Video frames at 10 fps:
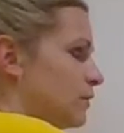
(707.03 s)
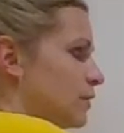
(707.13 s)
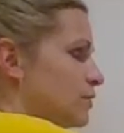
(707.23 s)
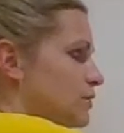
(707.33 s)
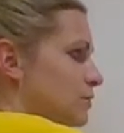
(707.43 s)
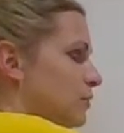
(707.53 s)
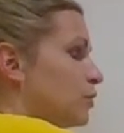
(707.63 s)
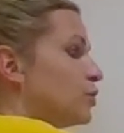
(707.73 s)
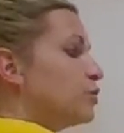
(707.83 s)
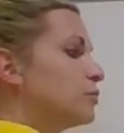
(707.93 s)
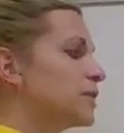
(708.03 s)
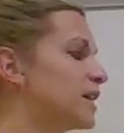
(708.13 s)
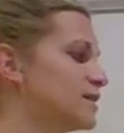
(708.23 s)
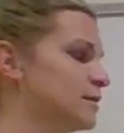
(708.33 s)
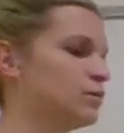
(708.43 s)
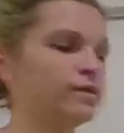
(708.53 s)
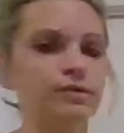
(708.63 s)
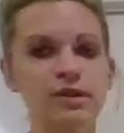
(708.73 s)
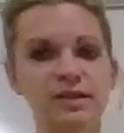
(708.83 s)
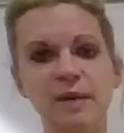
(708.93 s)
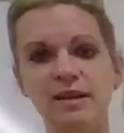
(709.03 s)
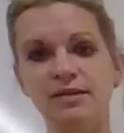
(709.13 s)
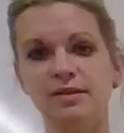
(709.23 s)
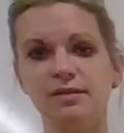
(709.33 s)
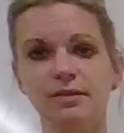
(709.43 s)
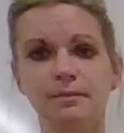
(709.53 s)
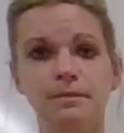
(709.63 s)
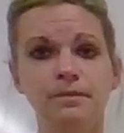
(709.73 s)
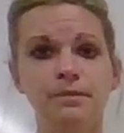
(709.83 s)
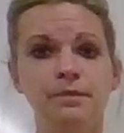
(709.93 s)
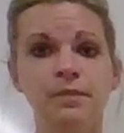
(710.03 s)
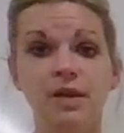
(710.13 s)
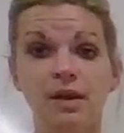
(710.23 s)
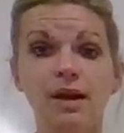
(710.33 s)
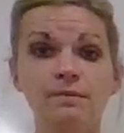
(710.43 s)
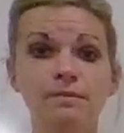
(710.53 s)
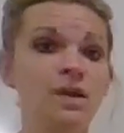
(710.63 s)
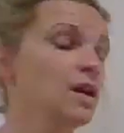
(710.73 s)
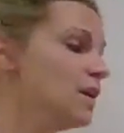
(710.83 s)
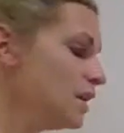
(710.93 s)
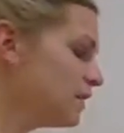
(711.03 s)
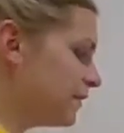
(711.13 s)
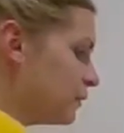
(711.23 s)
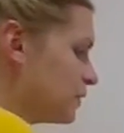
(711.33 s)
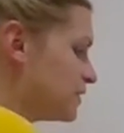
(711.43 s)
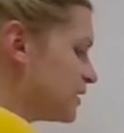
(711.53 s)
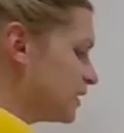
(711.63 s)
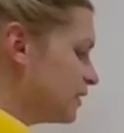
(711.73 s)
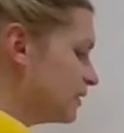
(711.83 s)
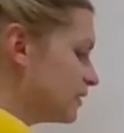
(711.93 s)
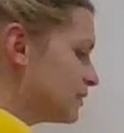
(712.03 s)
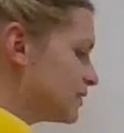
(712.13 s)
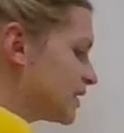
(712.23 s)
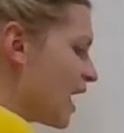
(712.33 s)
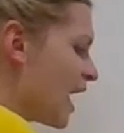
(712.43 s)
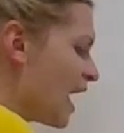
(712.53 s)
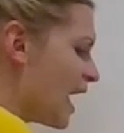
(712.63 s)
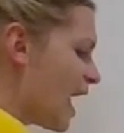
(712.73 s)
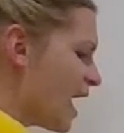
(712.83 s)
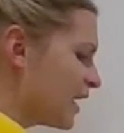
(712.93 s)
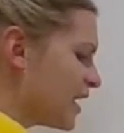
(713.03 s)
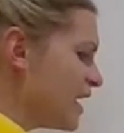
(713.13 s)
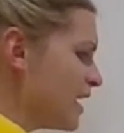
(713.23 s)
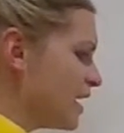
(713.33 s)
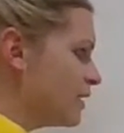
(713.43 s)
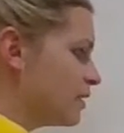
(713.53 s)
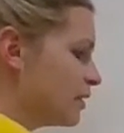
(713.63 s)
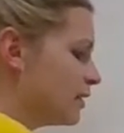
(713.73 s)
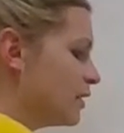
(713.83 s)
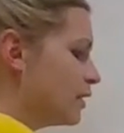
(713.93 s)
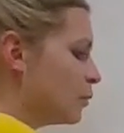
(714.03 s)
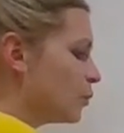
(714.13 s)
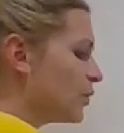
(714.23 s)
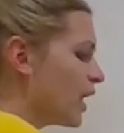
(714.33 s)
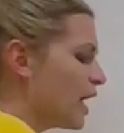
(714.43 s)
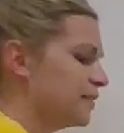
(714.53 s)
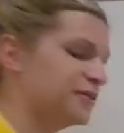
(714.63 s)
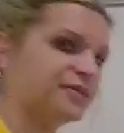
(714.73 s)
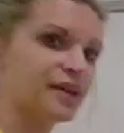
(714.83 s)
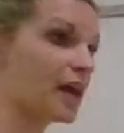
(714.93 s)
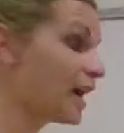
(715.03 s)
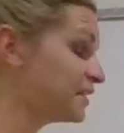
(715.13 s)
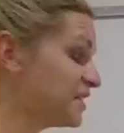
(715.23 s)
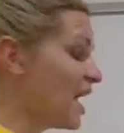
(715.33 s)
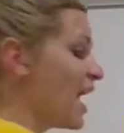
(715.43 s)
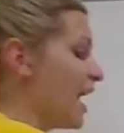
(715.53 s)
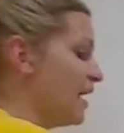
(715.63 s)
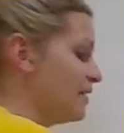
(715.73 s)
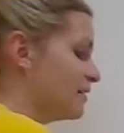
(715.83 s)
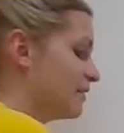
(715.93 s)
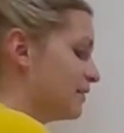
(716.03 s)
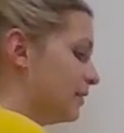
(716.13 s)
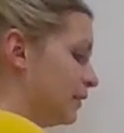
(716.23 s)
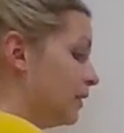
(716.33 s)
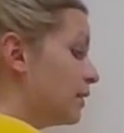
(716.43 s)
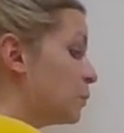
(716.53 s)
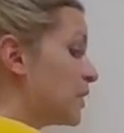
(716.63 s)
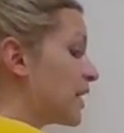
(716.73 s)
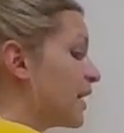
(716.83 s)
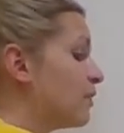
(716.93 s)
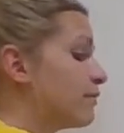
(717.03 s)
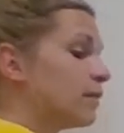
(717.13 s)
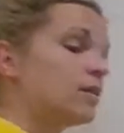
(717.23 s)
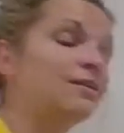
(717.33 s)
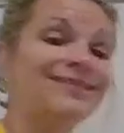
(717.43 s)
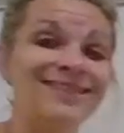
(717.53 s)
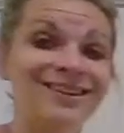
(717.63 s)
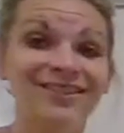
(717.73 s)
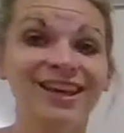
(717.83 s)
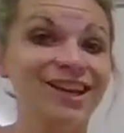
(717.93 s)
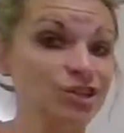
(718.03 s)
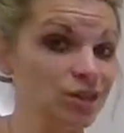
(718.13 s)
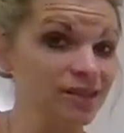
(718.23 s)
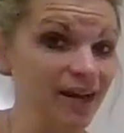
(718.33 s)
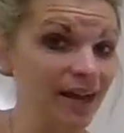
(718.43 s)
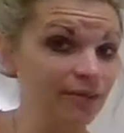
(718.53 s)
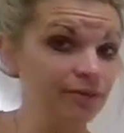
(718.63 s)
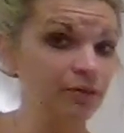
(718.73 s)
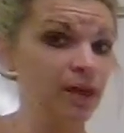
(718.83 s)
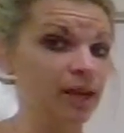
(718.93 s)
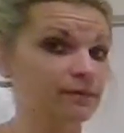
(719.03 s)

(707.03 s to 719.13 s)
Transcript: So you would get to move 3 spaces, okay? If it was a ta-dee plus a ta, be careful, the answer is not 3.